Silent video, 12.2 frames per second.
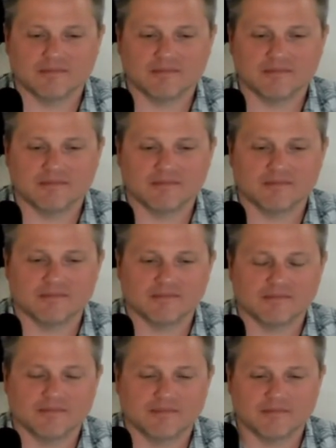
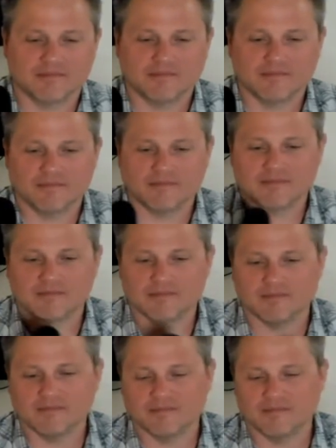
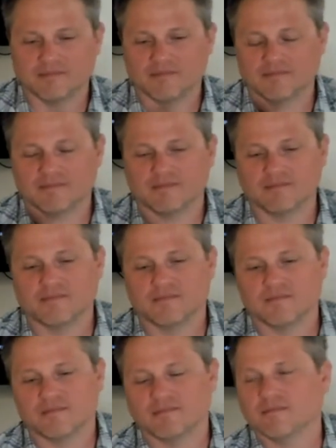
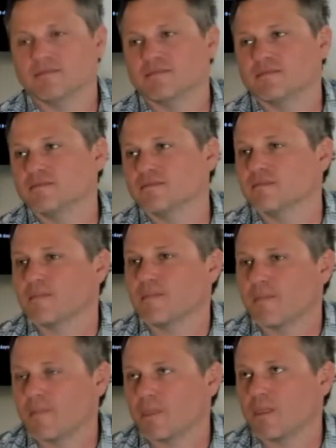
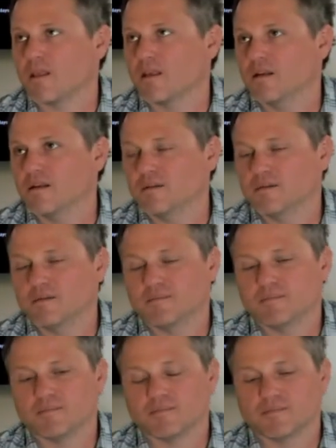
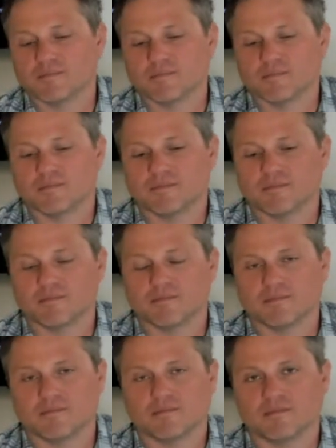
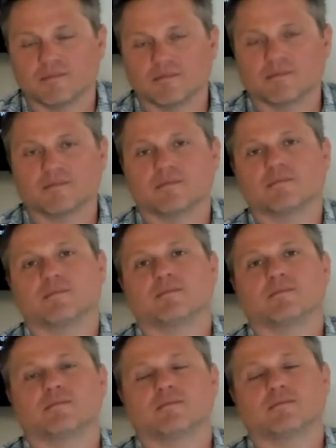
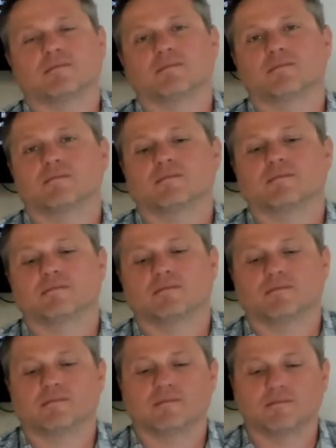
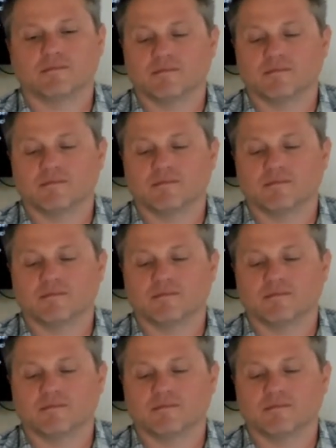No words are spoken by the person on screen.